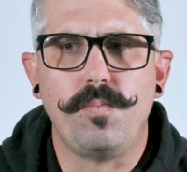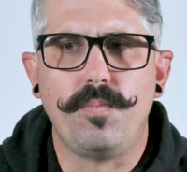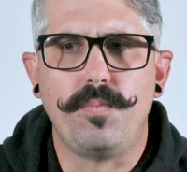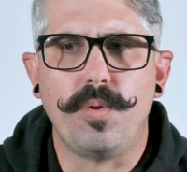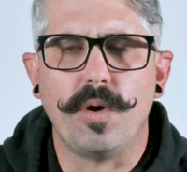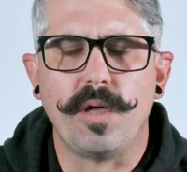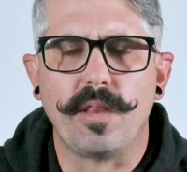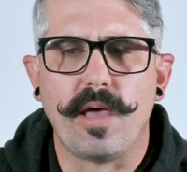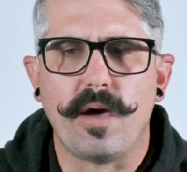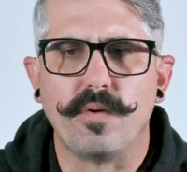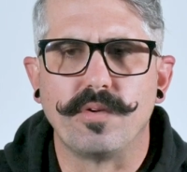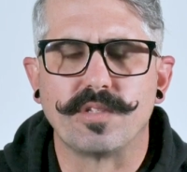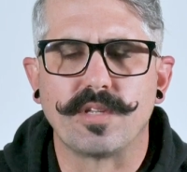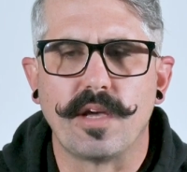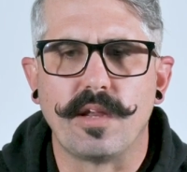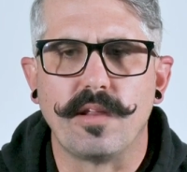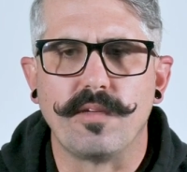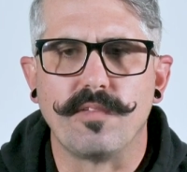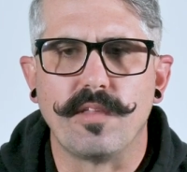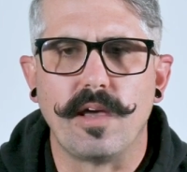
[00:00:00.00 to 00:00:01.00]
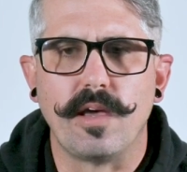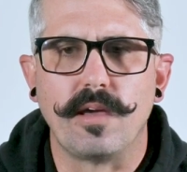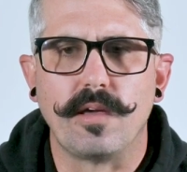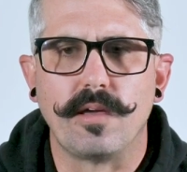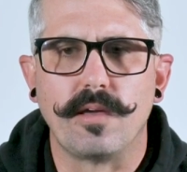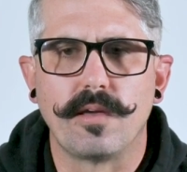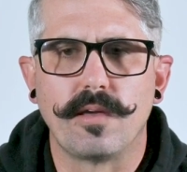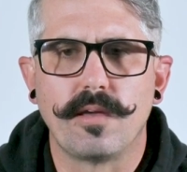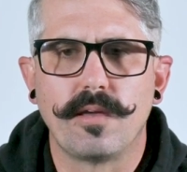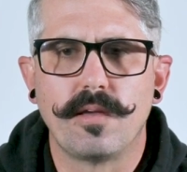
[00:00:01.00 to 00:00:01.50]
but that was kind of like
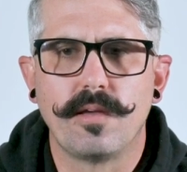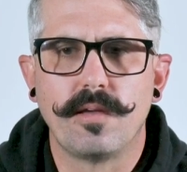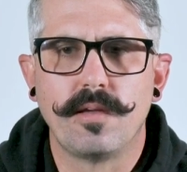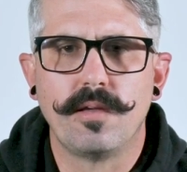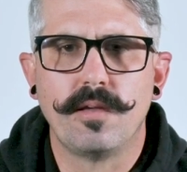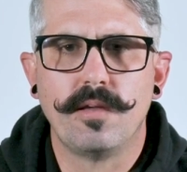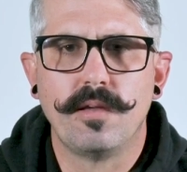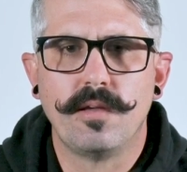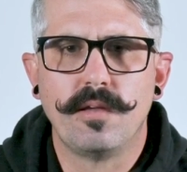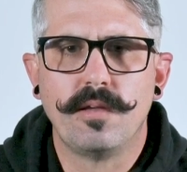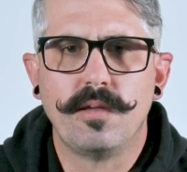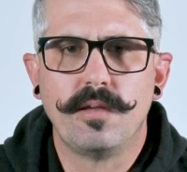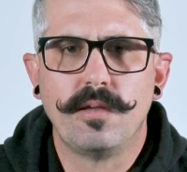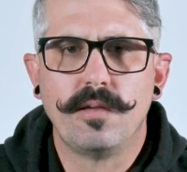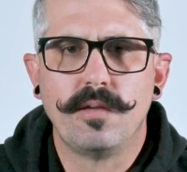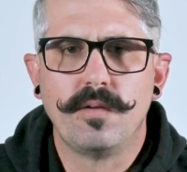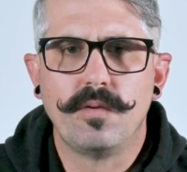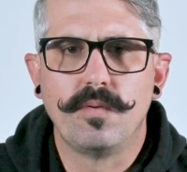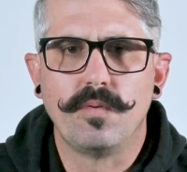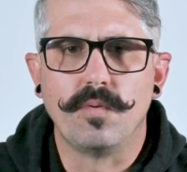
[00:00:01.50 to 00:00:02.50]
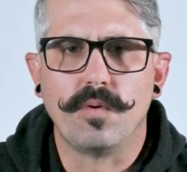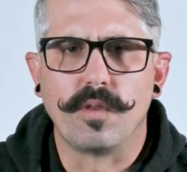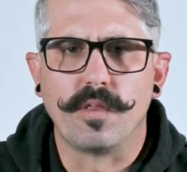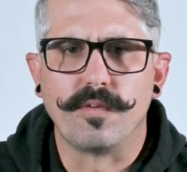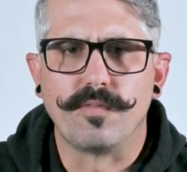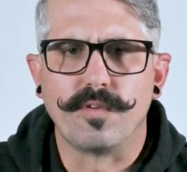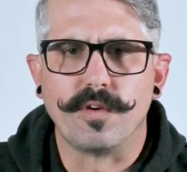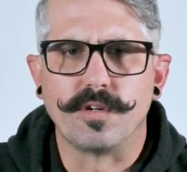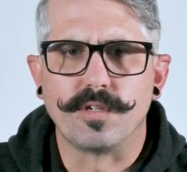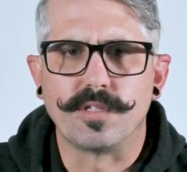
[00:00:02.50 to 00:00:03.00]
one of the
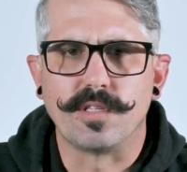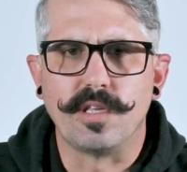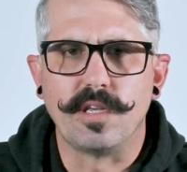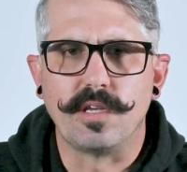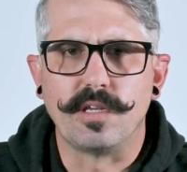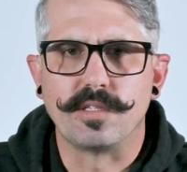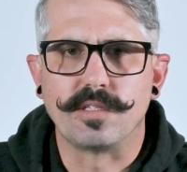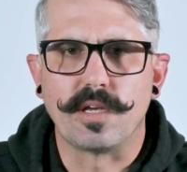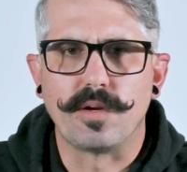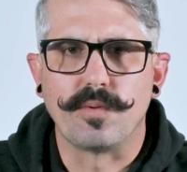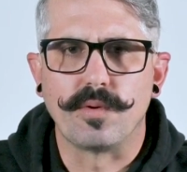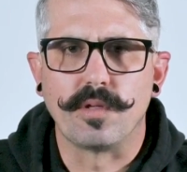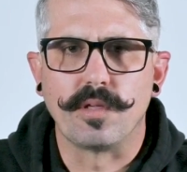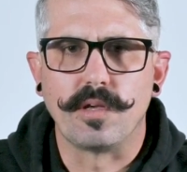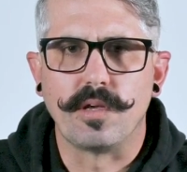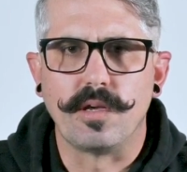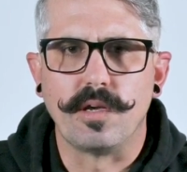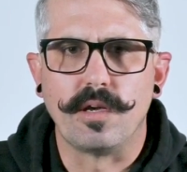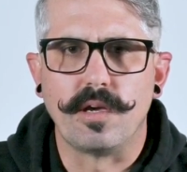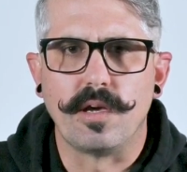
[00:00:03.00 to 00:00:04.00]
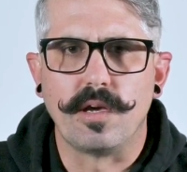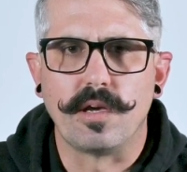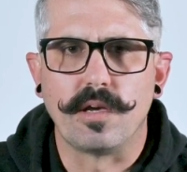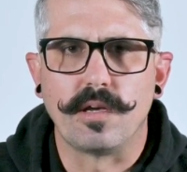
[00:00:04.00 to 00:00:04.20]
first things that really